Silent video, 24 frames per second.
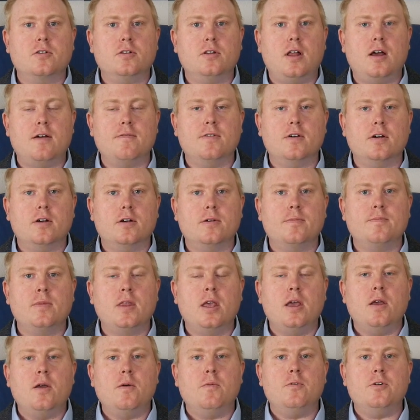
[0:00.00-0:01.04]
Glover,
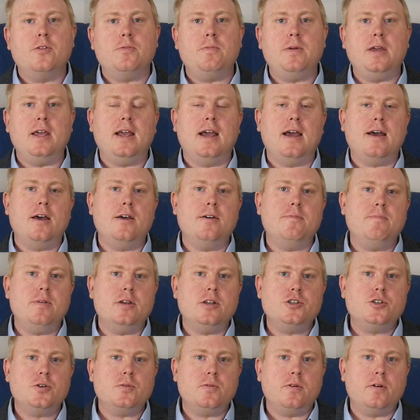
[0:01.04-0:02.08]
with being a
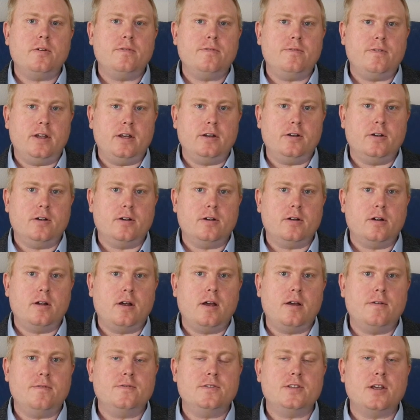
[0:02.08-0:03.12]
habitual offender
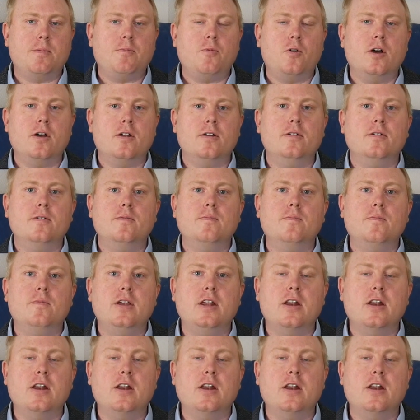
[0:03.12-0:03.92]
of someone,